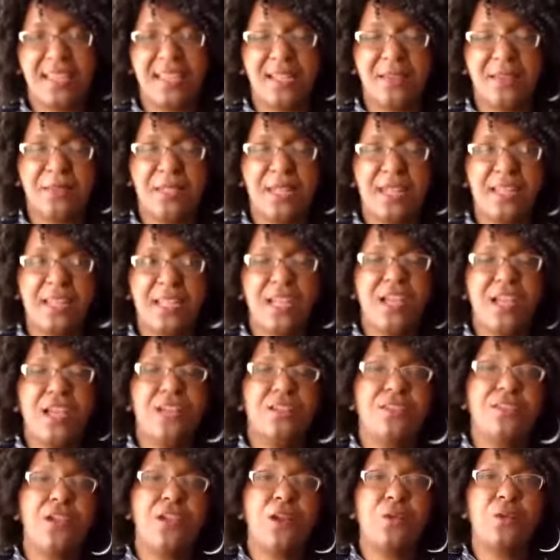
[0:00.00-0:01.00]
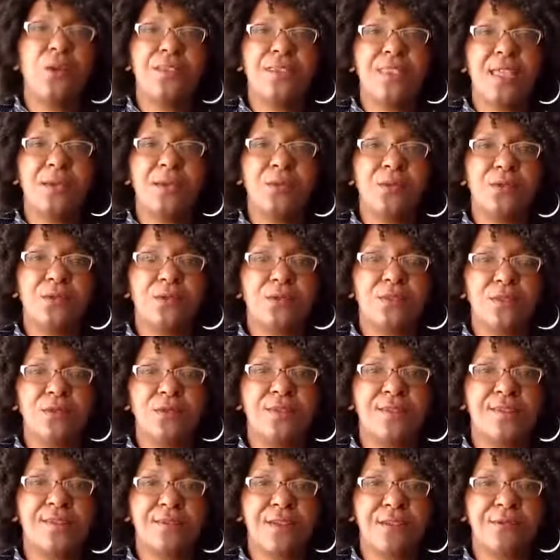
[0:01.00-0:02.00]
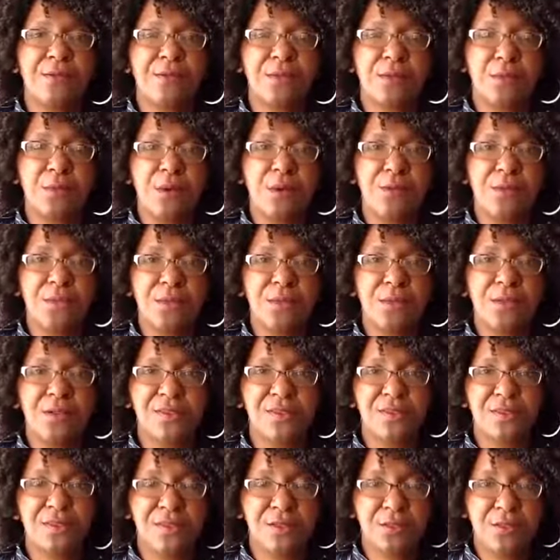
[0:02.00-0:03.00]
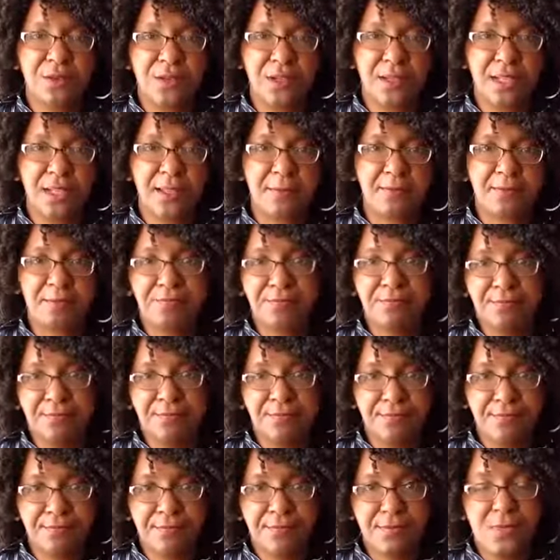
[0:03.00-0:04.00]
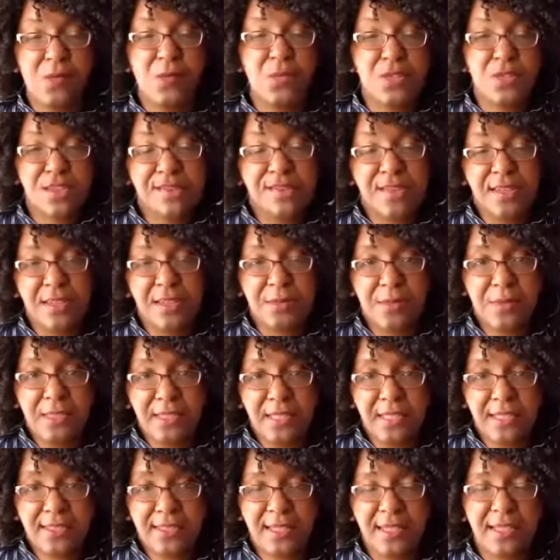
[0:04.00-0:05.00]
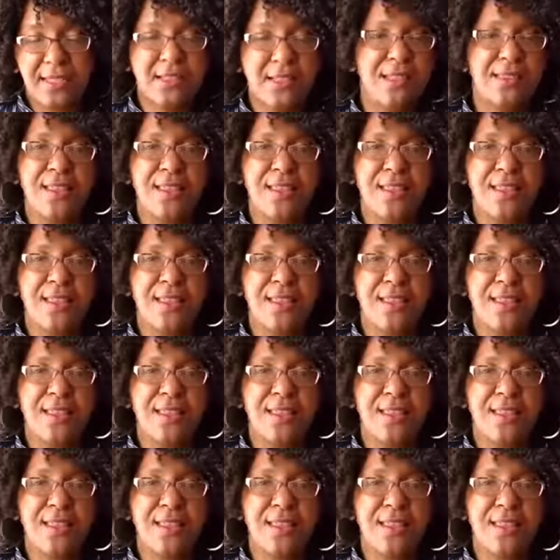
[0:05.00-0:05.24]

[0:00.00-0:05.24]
And I'm like, no, what they will do is serve up the one with the most authority, which is going to be LinkedIn.